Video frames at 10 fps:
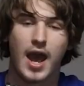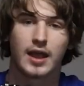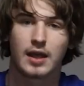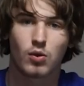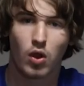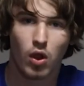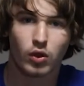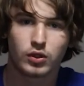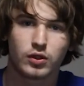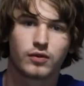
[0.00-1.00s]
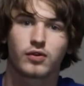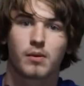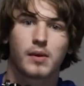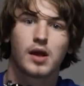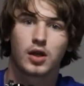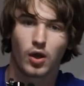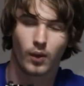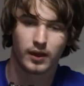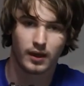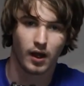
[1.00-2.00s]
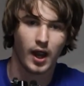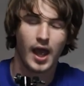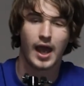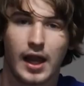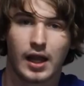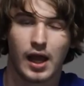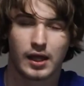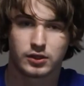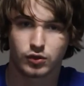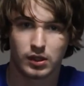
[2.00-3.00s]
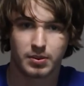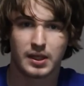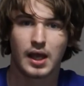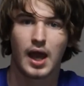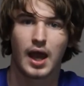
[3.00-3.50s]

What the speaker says: and they will halt you from going there. And it's creepy